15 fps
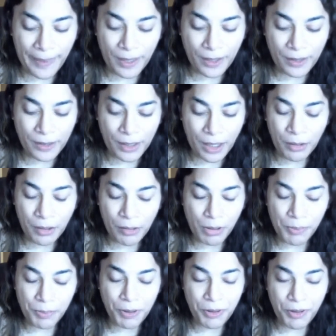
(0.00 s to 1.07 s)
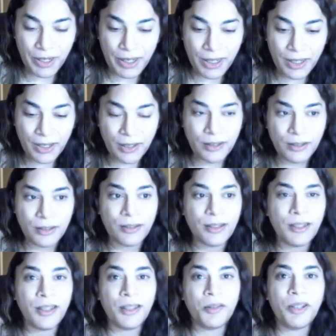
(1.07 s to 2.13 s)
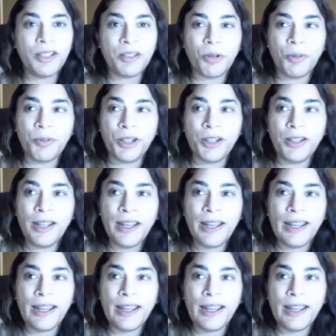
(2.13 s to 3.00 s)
I will put the link in the description.